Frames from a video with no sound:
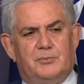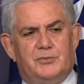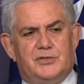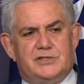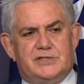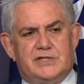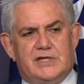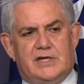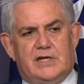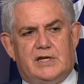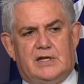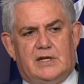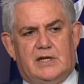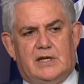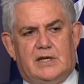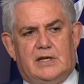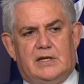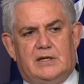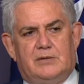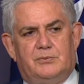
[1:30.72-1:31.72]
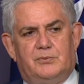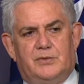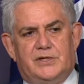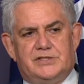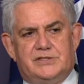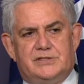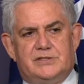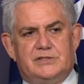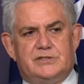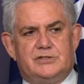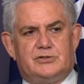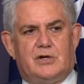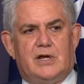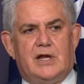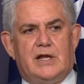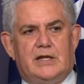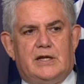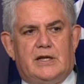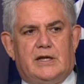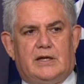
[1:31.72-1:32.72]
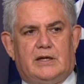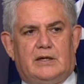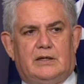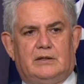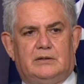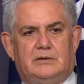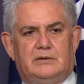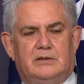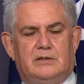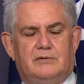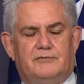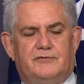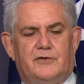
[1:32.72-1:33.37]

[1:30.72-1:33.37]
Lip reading: but in particular Western Australia,